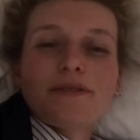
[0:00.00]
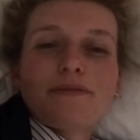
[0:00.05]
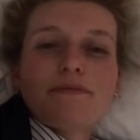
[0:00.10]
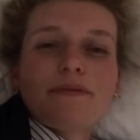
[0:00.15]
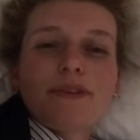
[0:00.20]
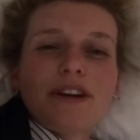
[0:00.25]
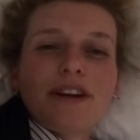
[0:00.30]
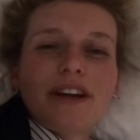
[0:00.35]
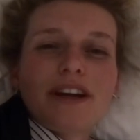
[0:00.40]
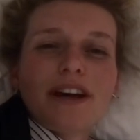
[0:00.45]

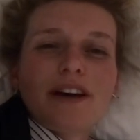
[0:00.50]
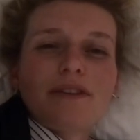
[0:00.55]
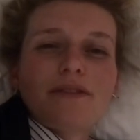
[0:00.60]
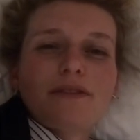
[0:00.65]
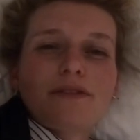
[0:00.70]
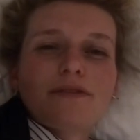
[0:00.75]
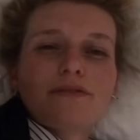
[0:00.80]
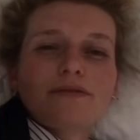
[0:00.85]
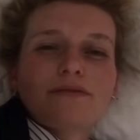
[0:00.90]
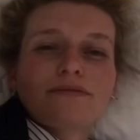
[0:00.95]
But now
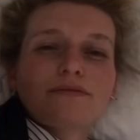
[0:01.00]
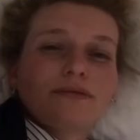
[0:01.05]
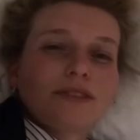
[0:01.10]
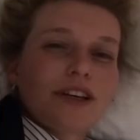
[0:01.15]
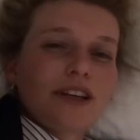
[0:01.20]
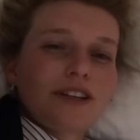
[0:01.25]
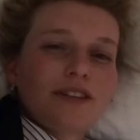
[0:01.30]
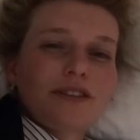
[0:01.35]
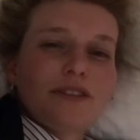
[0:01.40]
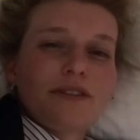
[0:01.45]

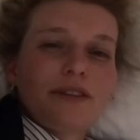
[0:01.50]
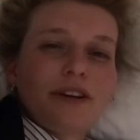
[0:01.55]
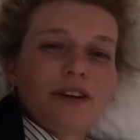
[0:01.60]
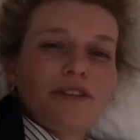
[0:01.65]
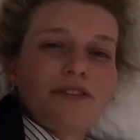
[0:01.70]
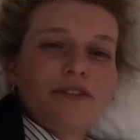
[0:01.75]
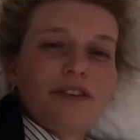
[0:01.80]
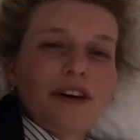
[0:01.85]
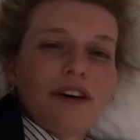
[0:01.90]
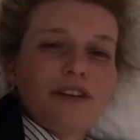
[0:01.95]
it's around
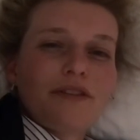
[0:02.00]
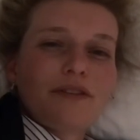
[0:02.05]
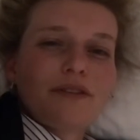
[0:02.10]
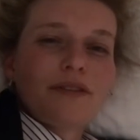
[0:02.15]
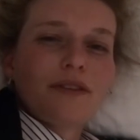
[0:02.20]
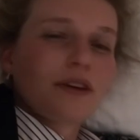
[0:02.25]
five